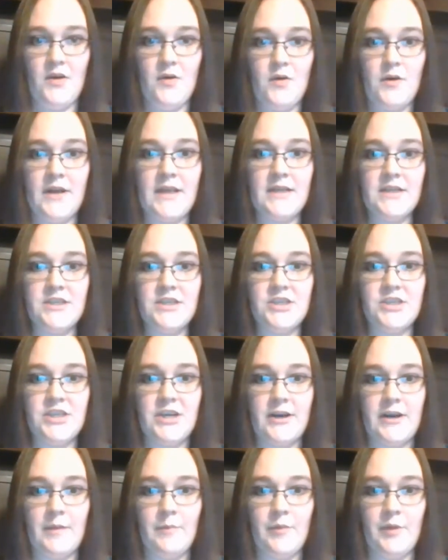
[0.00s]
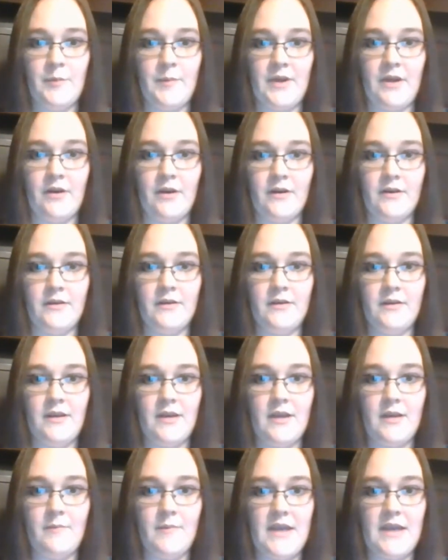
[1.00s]
According to Jerry Blumengarten,
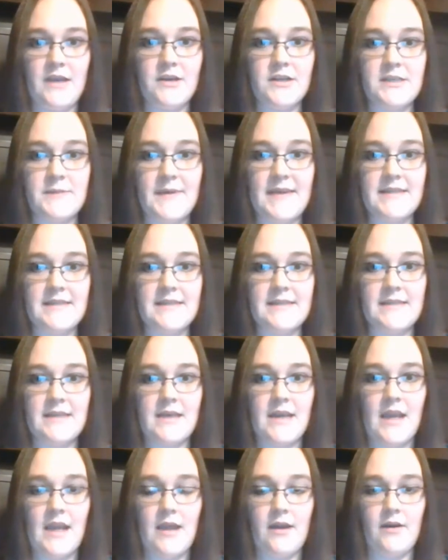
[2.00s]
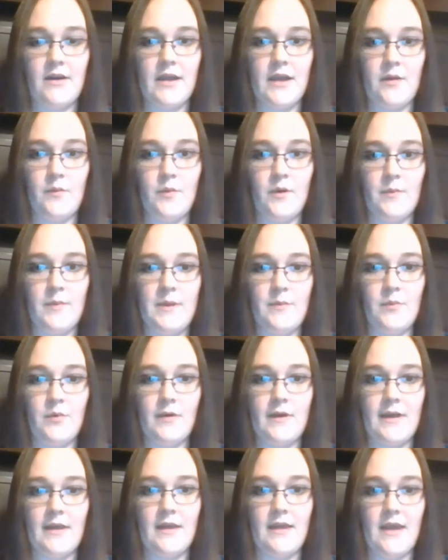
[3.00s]
a makerspace is an area where people
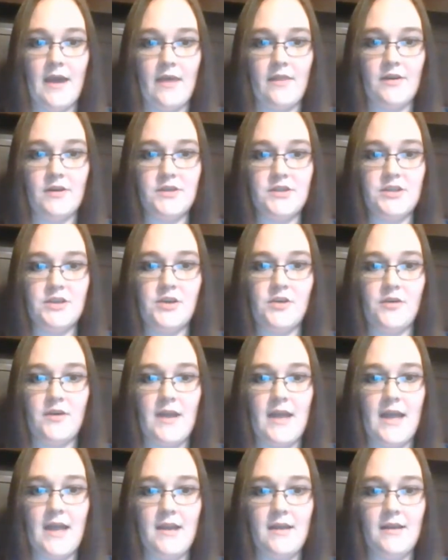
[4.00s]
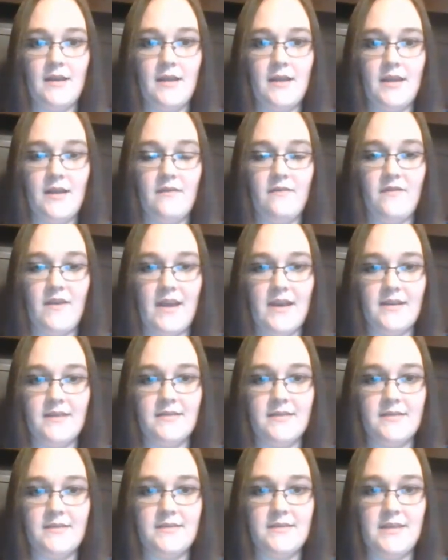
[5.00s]
can gather to create, invent,
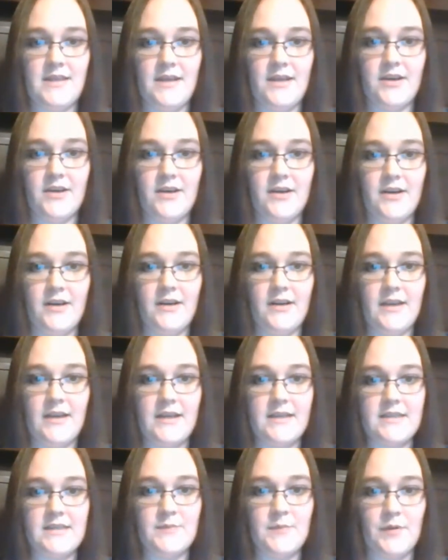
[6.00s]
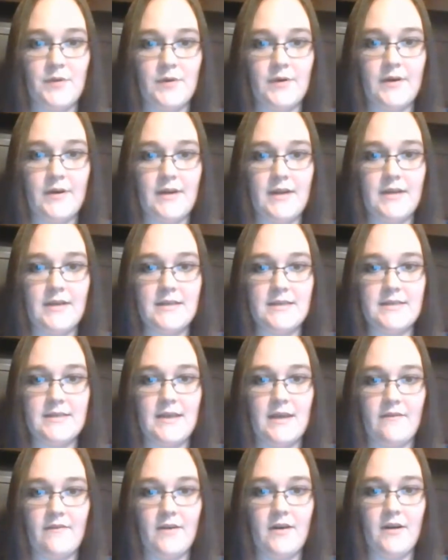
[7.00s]
tinker, explore, and
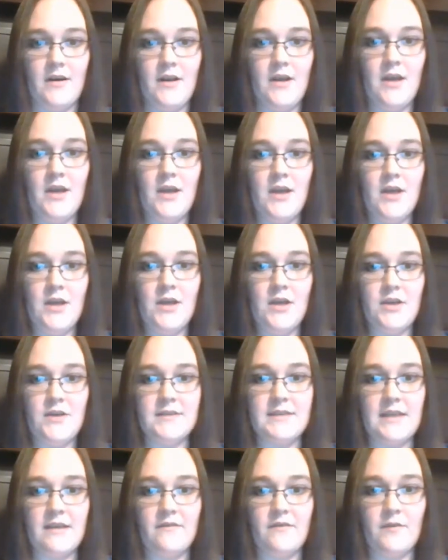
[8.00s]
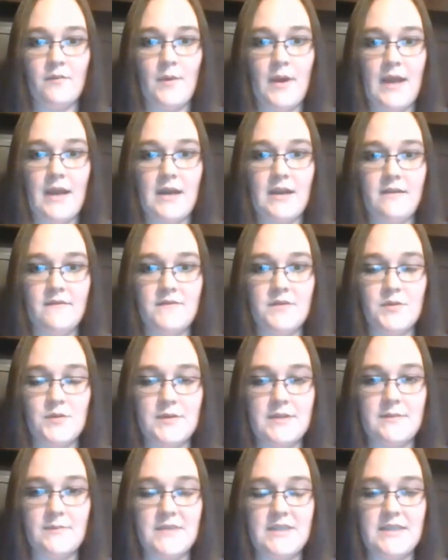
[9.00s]
discover using a variety of
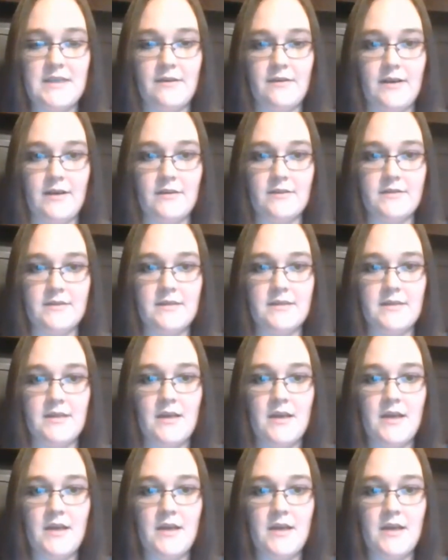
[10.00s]
tools and materials.